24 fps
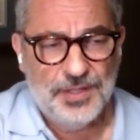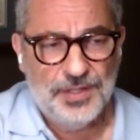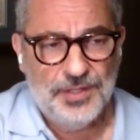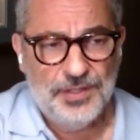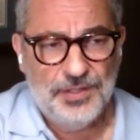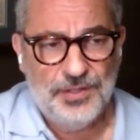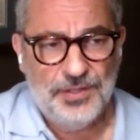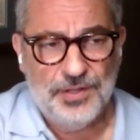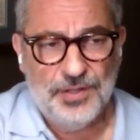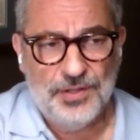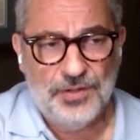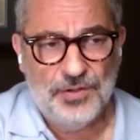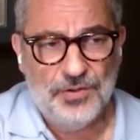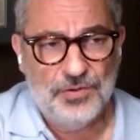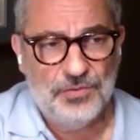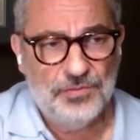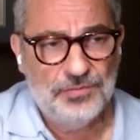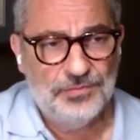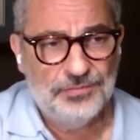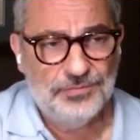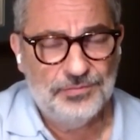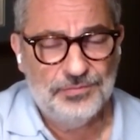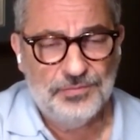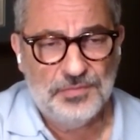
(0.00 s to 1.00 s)
you know,
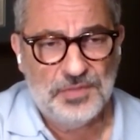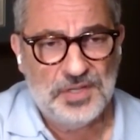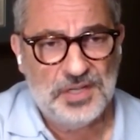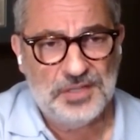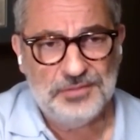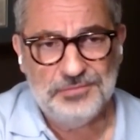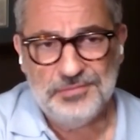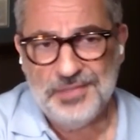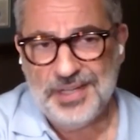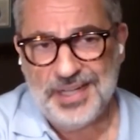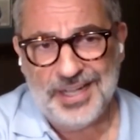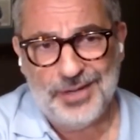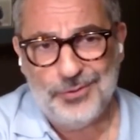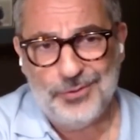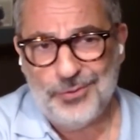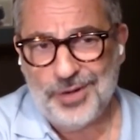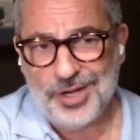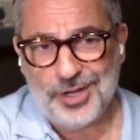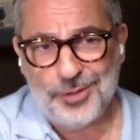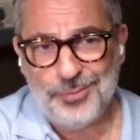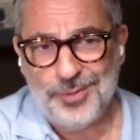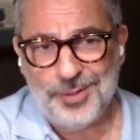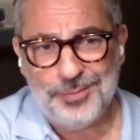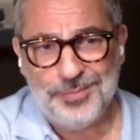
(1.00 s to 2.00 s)
I
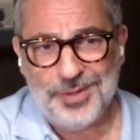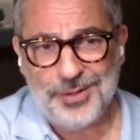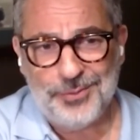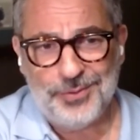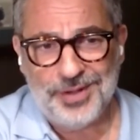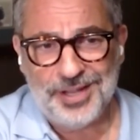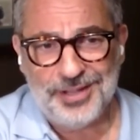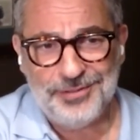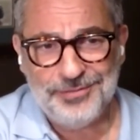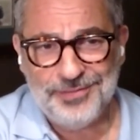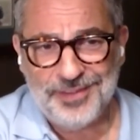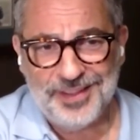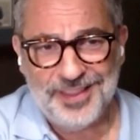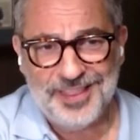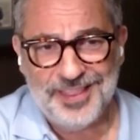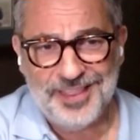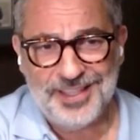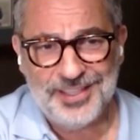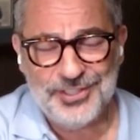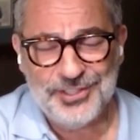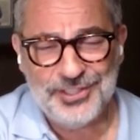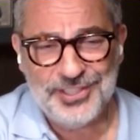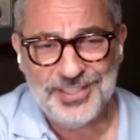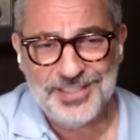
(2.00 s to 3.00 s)
recommend my wife. I
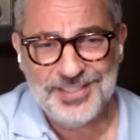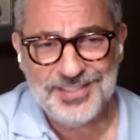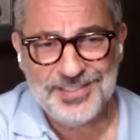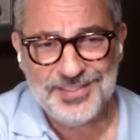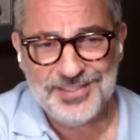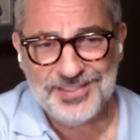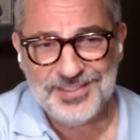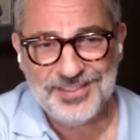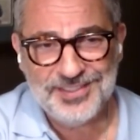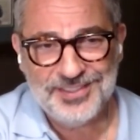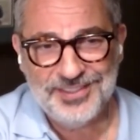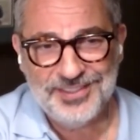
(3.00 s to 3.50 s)
think she's,